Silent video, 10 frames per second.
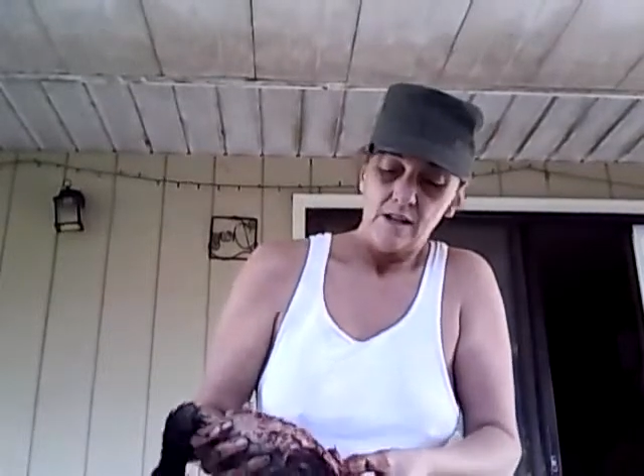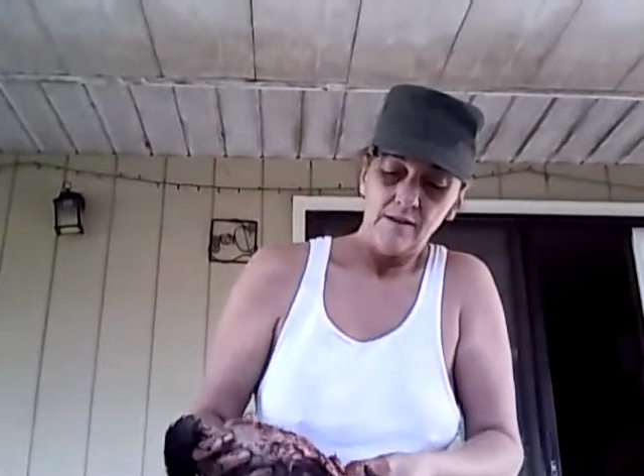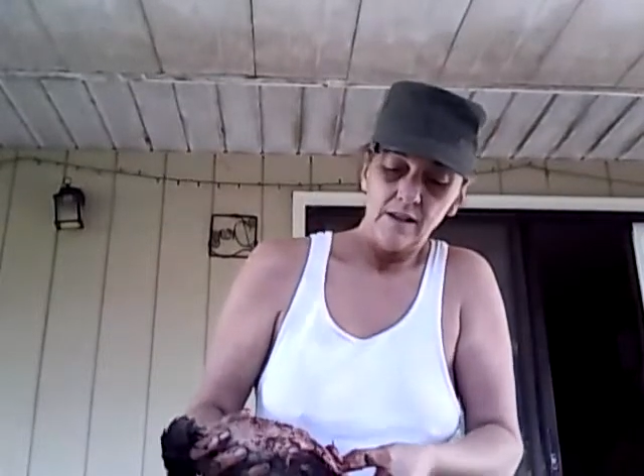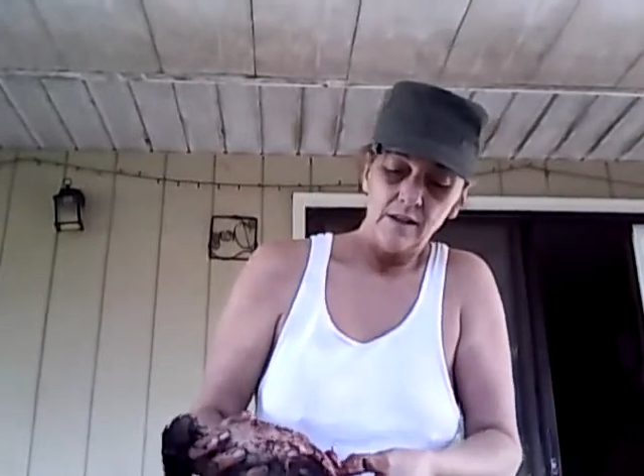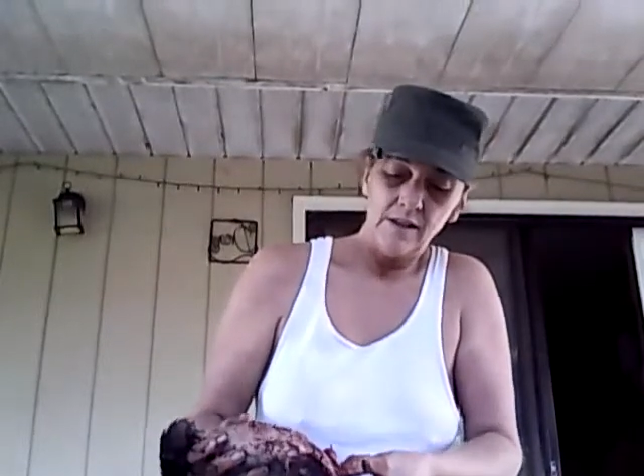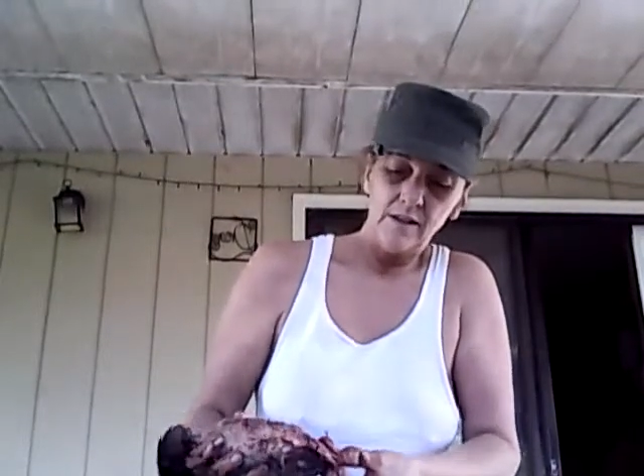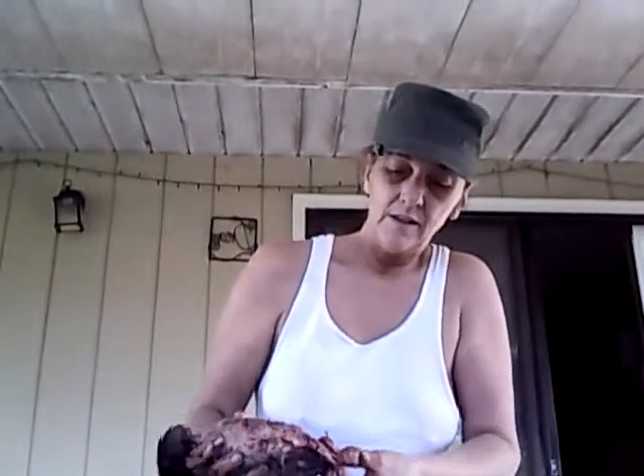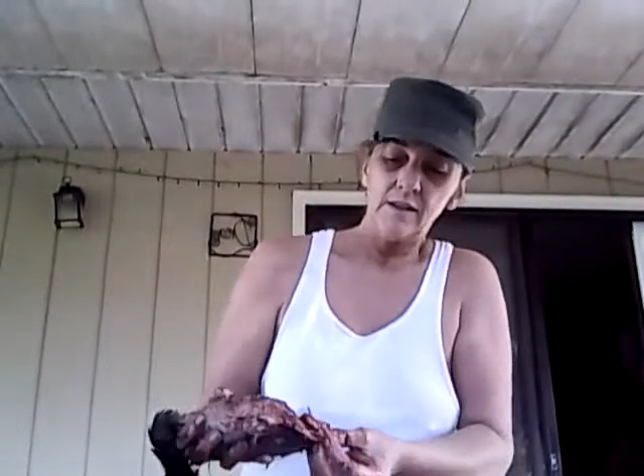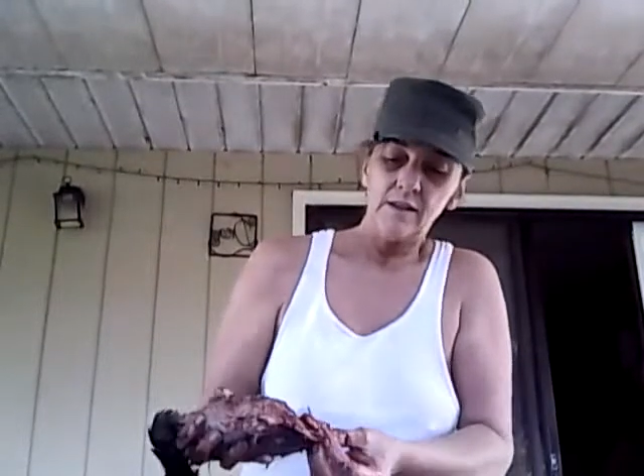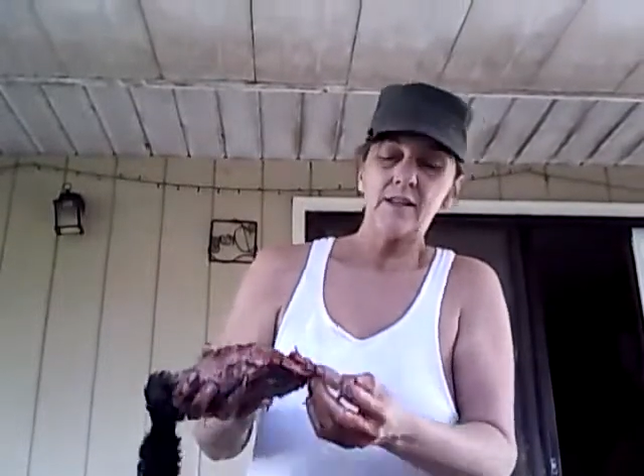And
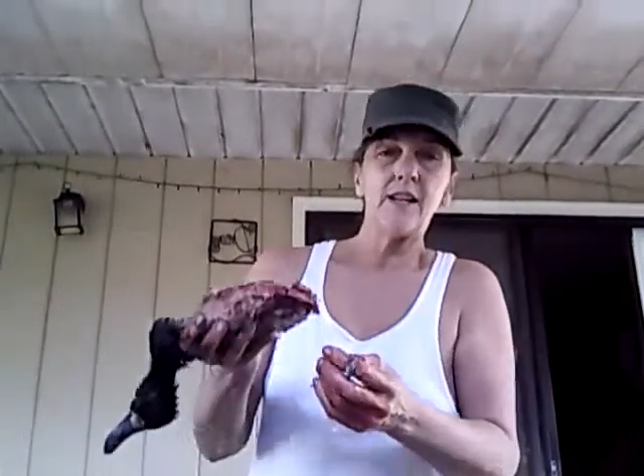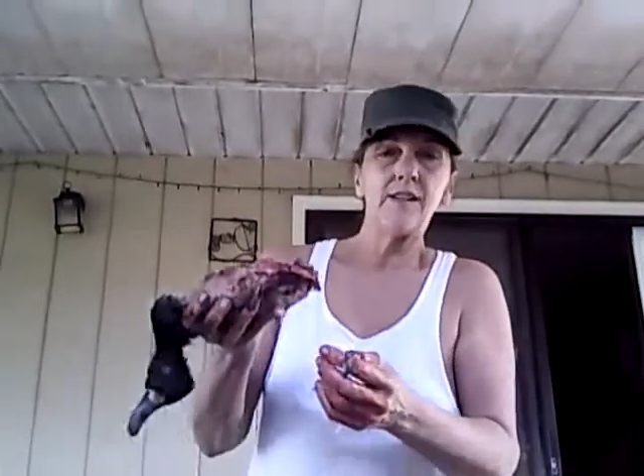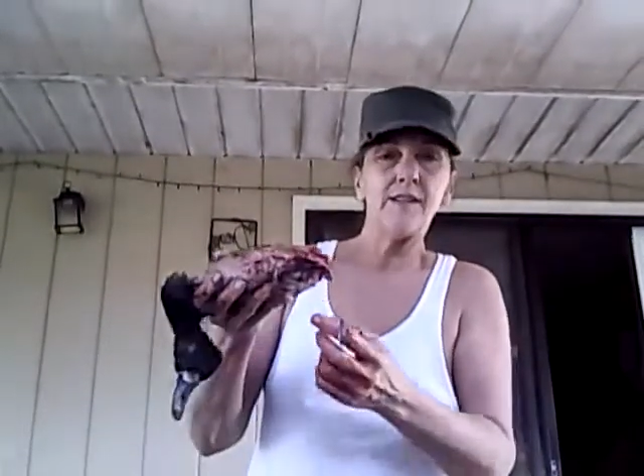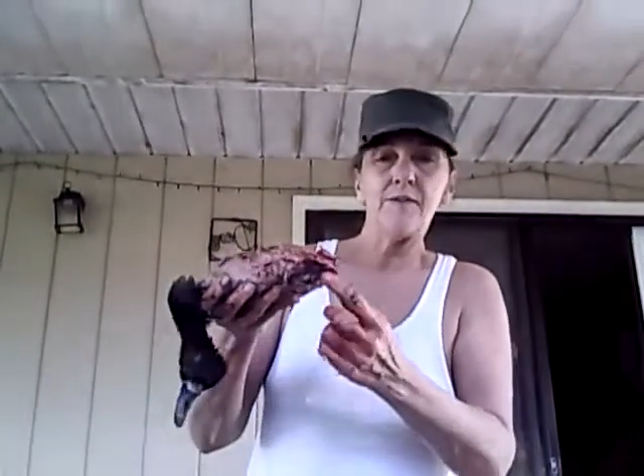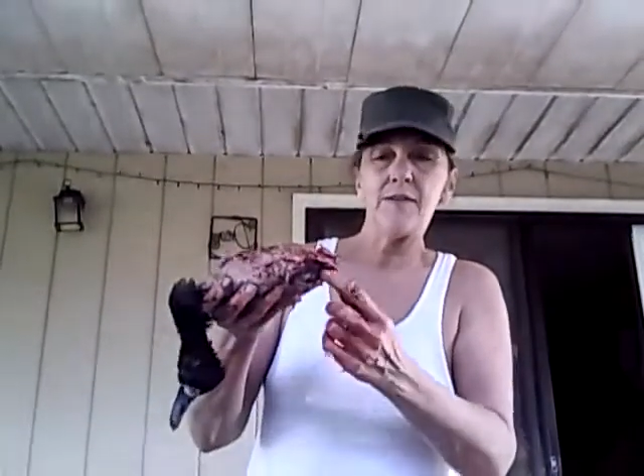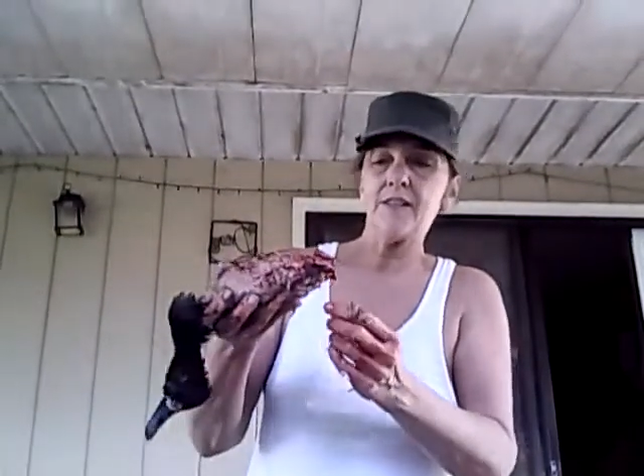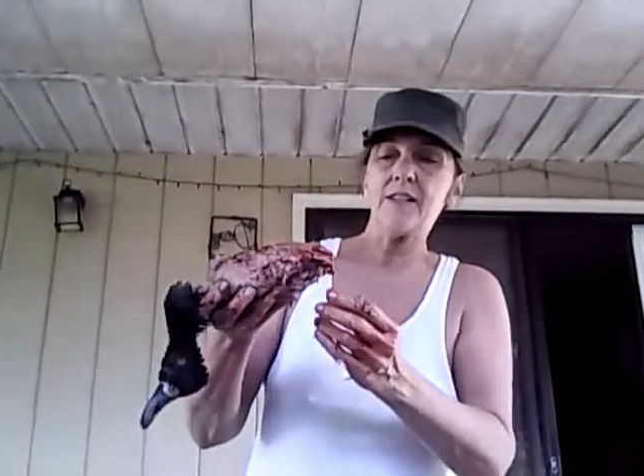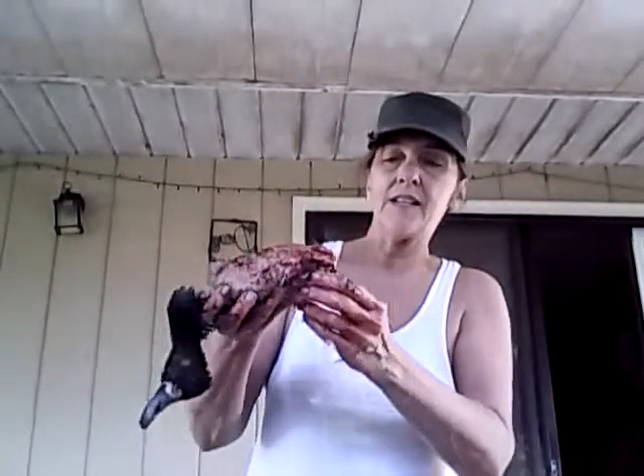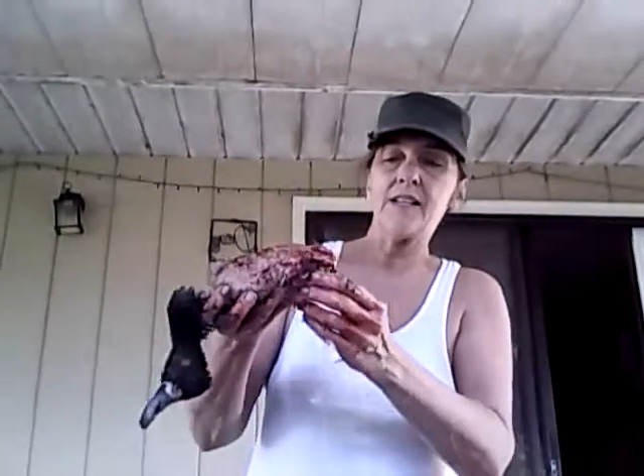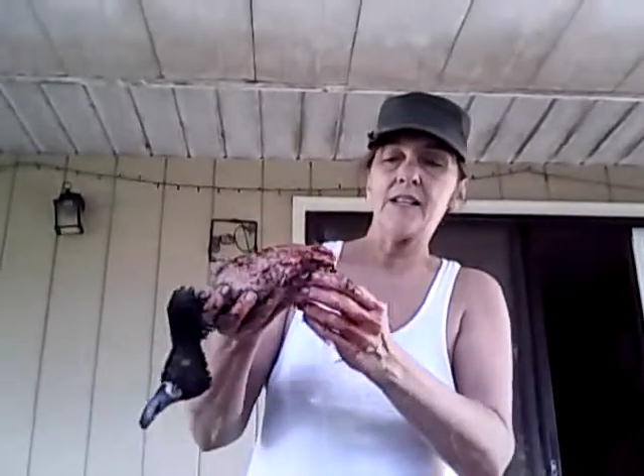see, I just put the
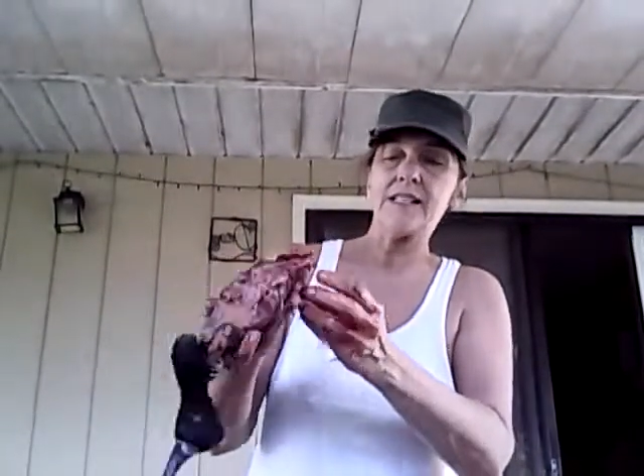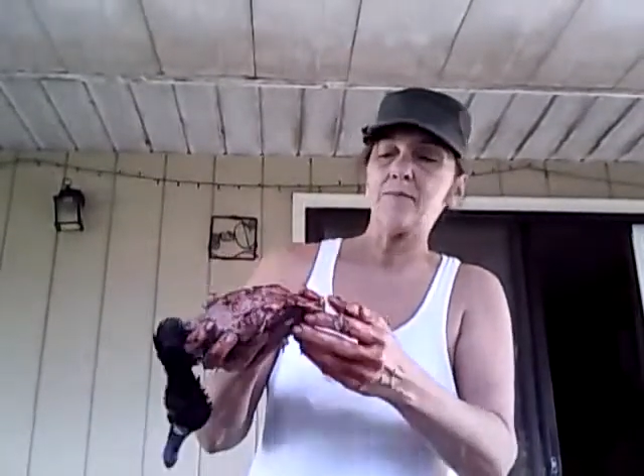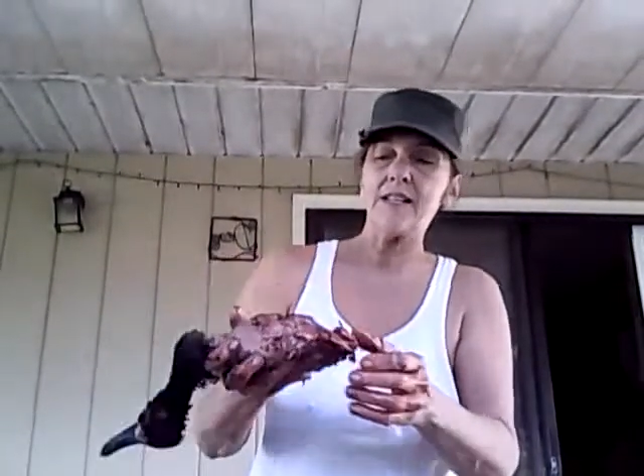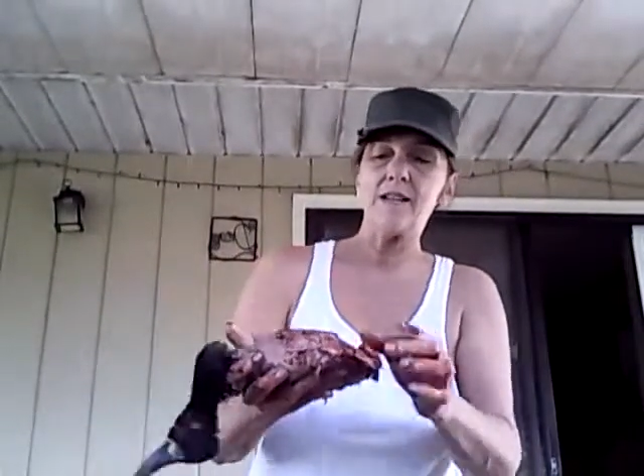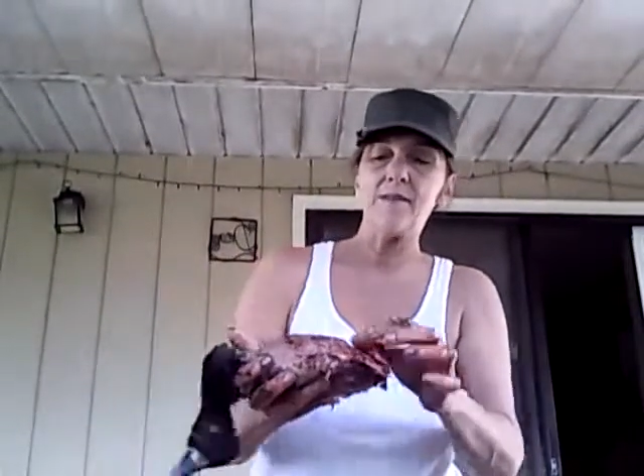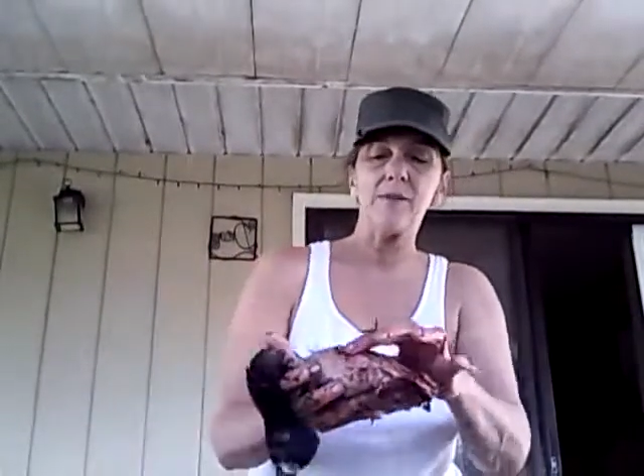legs up in there,